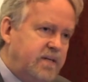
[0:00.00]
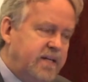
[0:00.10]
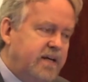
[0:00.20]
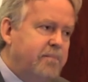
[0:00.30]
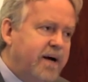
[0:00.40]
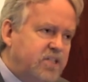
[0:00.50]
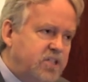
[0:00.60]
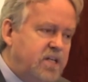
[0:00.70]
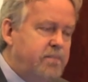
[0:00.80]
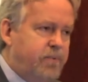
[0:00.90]
dig
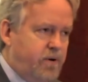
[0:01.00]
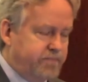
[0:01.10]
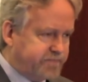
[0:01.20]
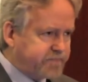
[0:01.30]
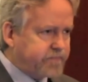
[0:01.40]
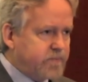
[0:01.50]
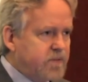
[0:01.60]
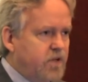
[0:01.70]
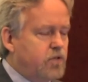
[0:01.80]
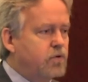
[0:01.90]
much deeper
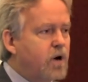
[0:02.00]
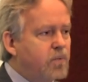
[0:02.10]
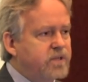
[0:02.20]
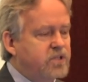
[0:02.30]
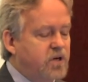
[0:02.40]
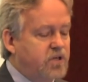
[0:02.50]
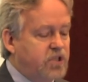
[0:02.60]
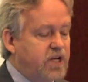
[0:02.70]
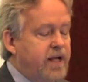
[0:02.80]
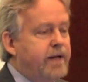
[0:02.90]
through our
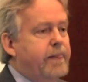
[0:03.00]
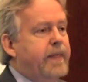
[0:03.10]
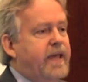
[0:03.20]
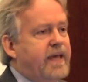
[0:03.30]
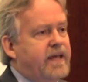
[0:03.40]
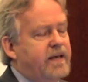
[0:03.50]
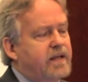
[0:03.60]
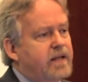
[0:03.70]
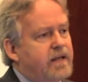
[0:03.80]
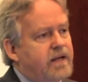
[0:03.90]
research.
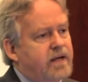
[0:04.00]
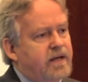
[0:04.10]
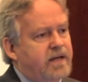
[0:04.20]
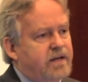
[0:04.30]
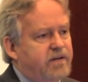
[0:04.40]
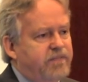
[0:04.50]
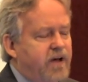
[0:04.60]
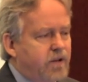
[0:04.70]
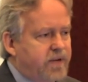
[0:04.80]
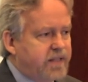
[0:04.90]
And uh, uh,
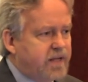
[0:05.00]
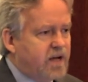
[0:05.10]
following the